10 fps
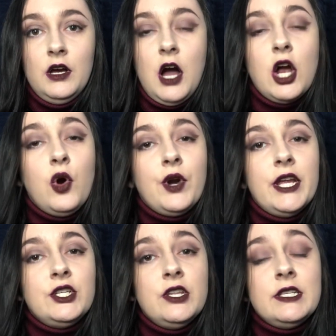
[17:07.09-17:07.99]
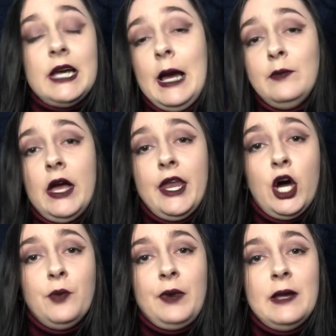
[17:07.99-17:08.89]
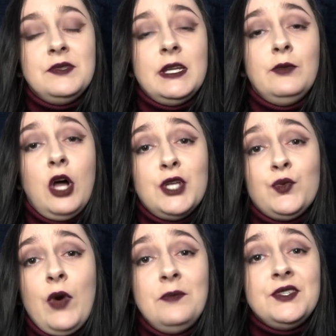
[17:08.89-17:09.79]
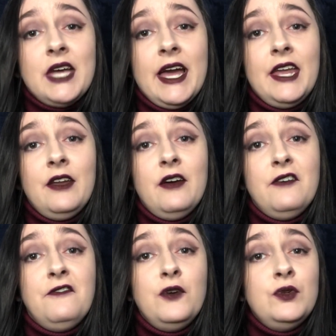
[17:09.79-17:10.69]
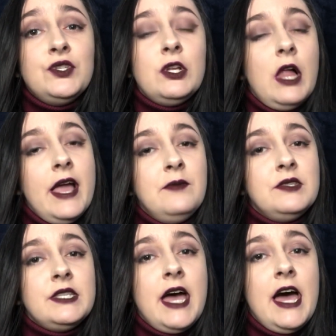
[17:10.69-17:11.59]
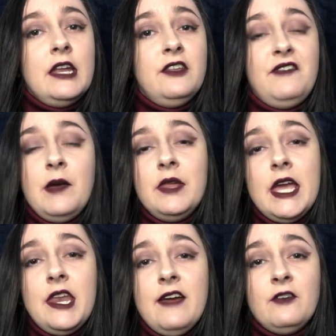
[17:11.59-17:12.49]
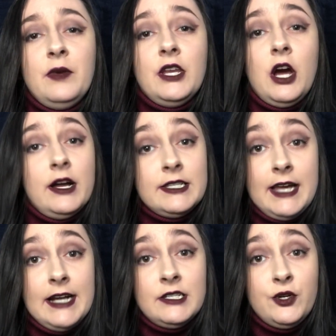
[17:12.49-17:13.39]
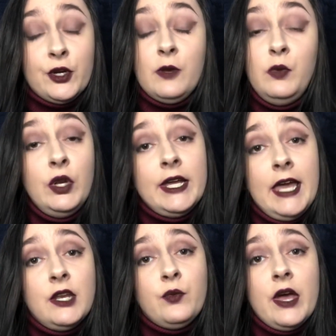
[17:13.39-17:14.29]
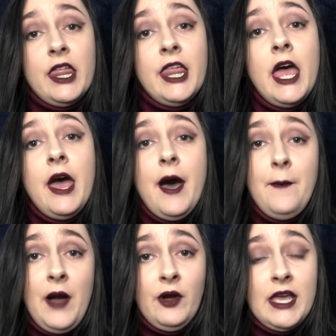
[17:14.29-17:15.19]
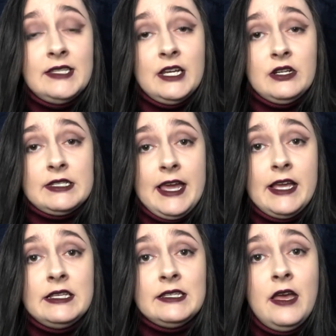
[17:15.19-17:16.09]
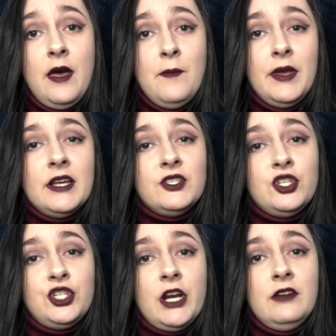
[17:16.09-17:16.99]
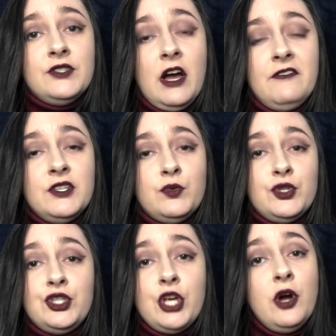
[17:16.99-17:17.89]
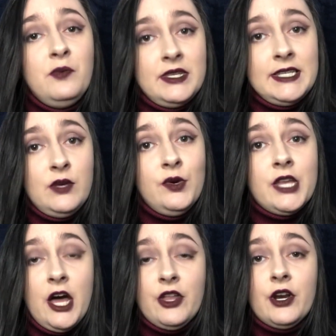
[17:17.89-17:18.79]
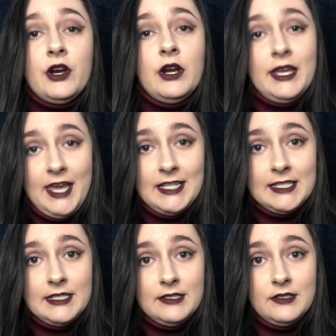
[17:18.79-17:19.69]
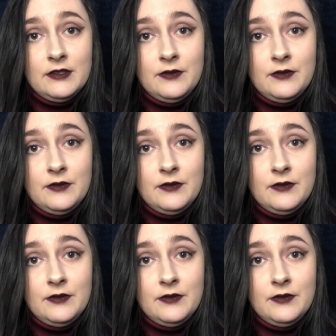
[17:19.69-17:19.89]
According to the timeline on Pipestem Law's website, Foose claims that the family had never been contacted or communicated with about Kaysera's case because the sheriff's office was so busy with other cases.